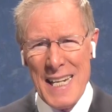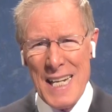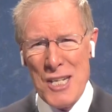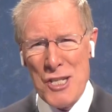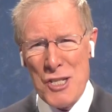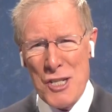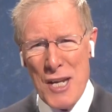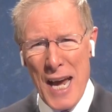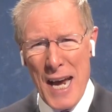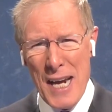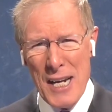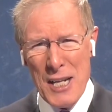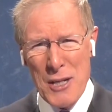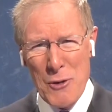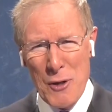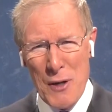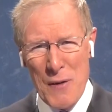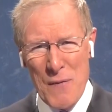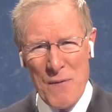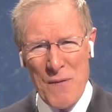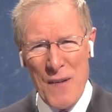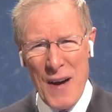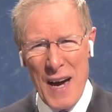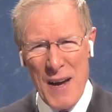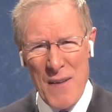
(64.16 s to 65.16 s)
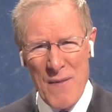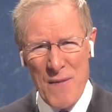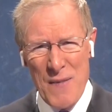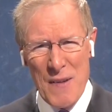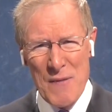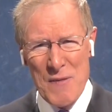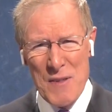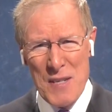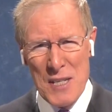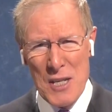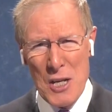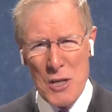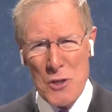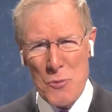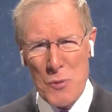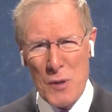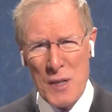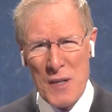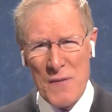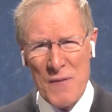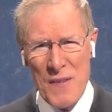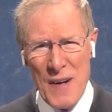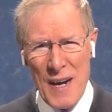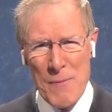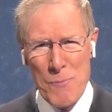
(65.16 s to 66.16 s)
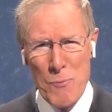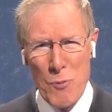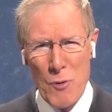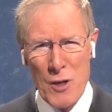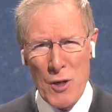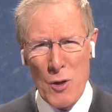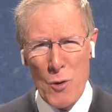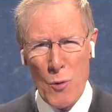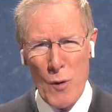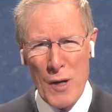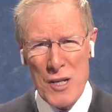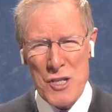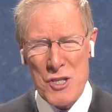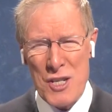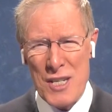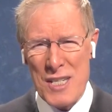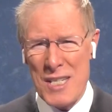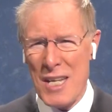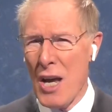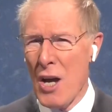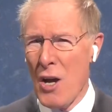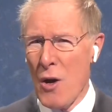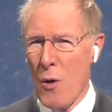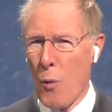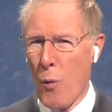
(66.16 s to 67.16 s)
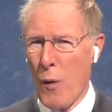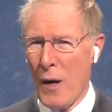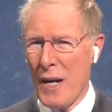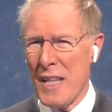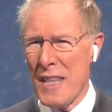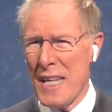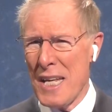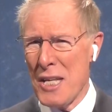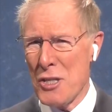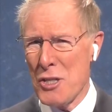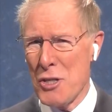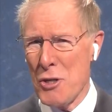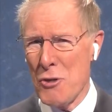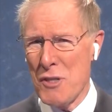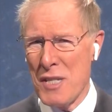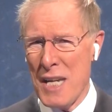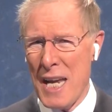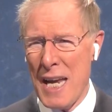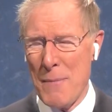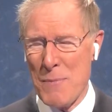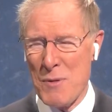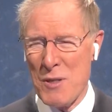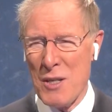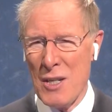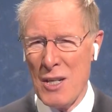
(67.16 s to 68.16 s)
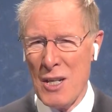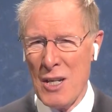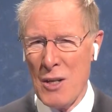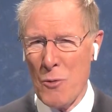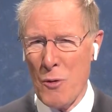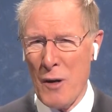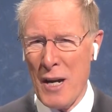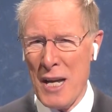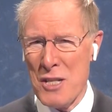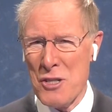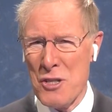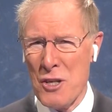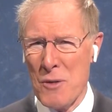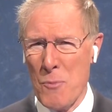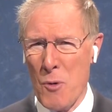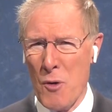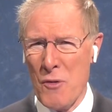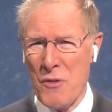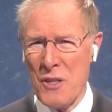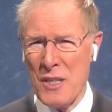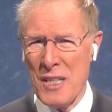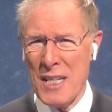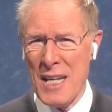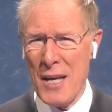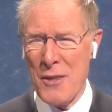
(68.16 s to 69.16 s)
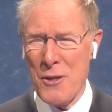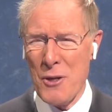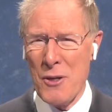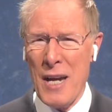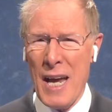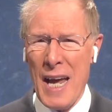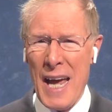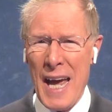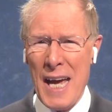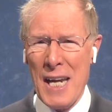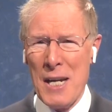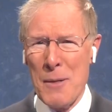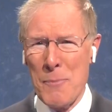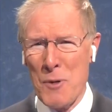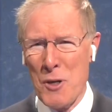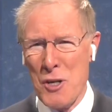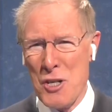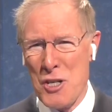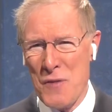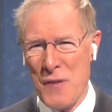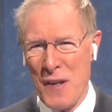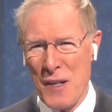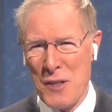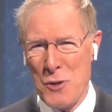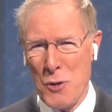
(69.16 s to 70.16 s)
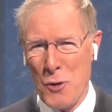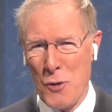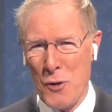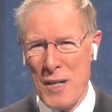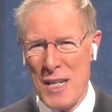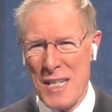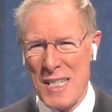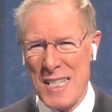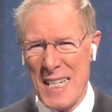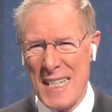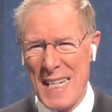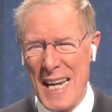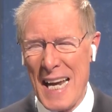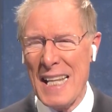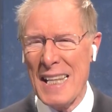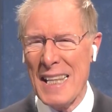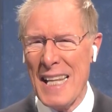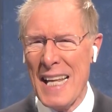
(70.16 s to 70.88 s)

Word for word: Each category, five, 15, and 25 point questions. One of these two teams will answer more than the other and emerge victorious today.